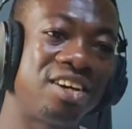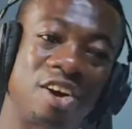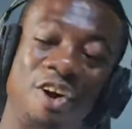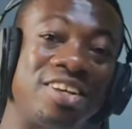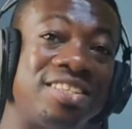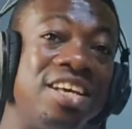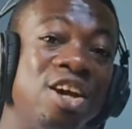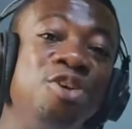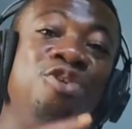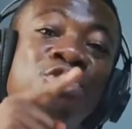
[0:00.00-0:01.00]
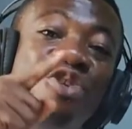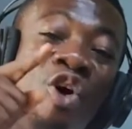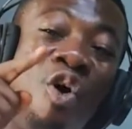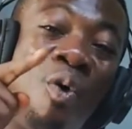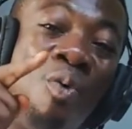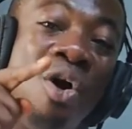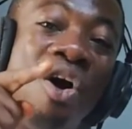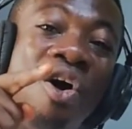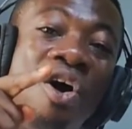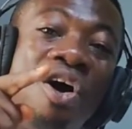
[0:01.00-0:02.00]
because you know
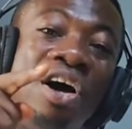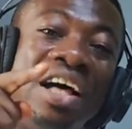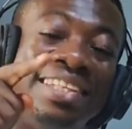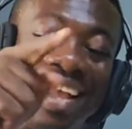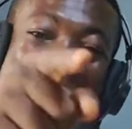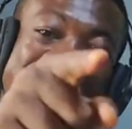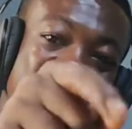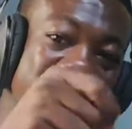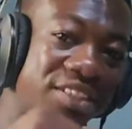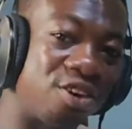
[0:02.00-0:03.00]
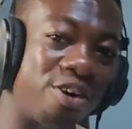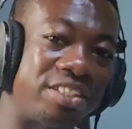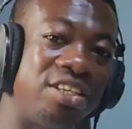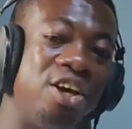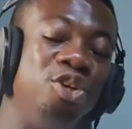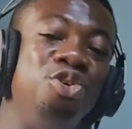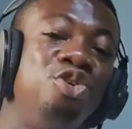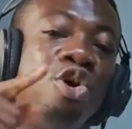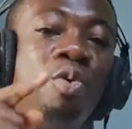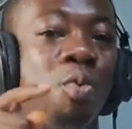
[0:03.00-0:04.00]
the end result. You
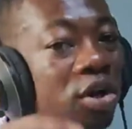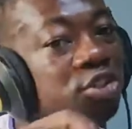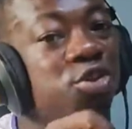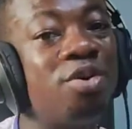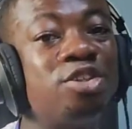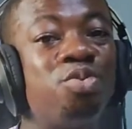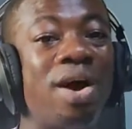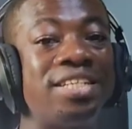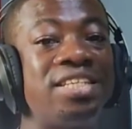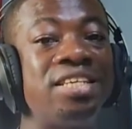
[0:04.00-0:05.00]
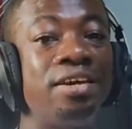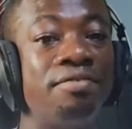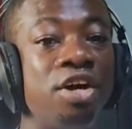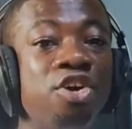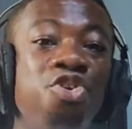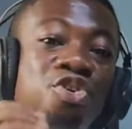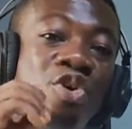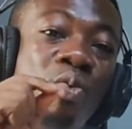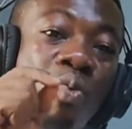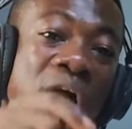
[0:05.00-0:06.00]
know what you want to achieve. You
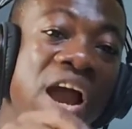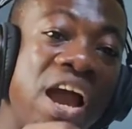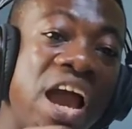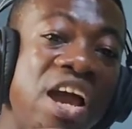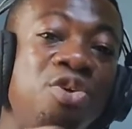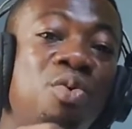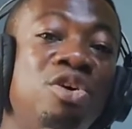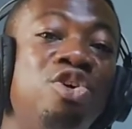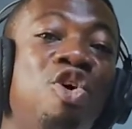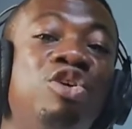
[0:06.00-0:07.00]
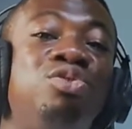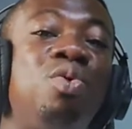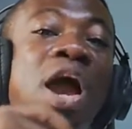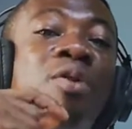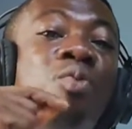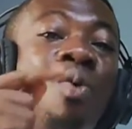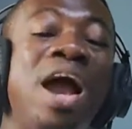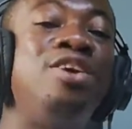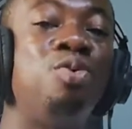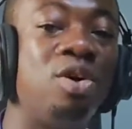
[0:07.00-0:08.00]
know where you want to go to and
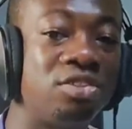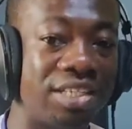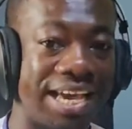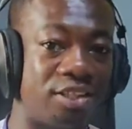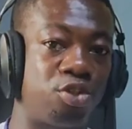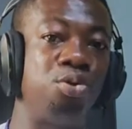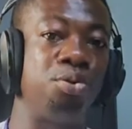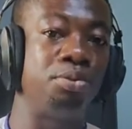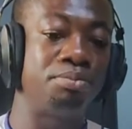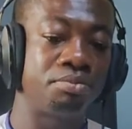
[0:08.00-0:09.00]
where you want to get to.